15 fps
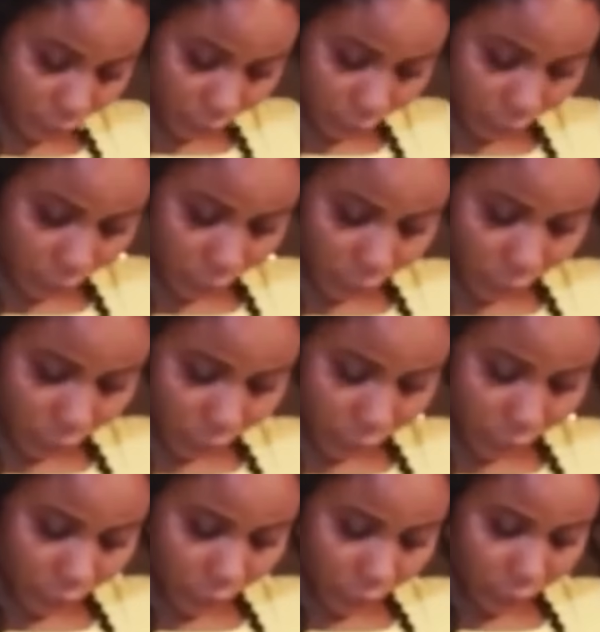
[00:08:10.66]

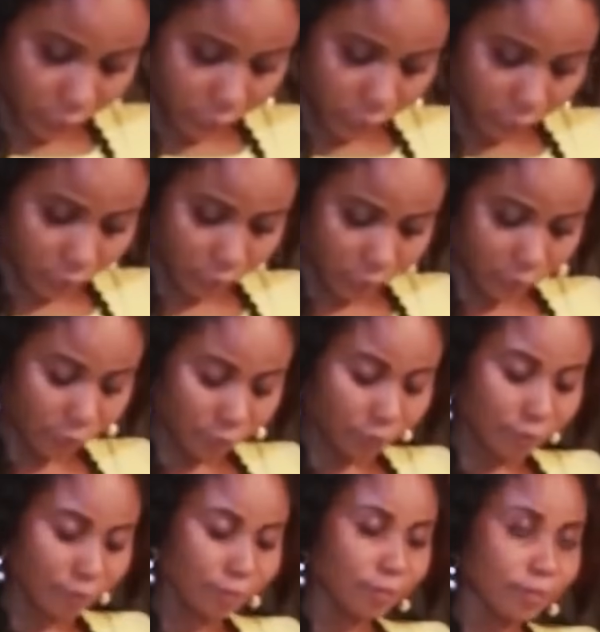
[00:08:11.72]

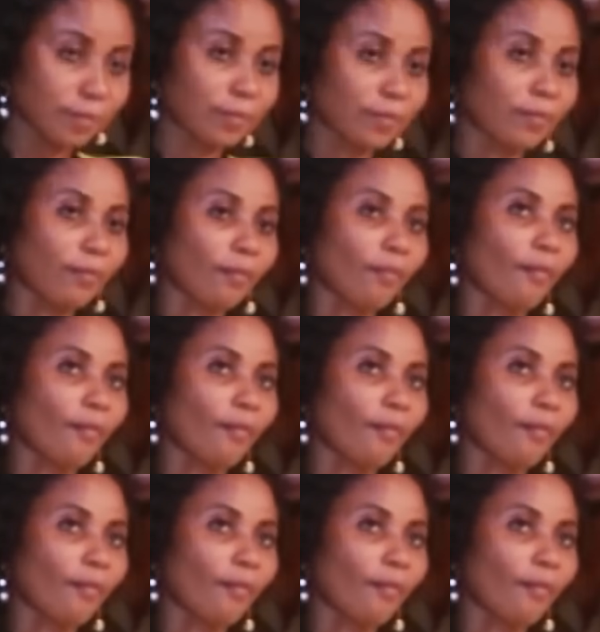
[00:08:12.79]
[no speech]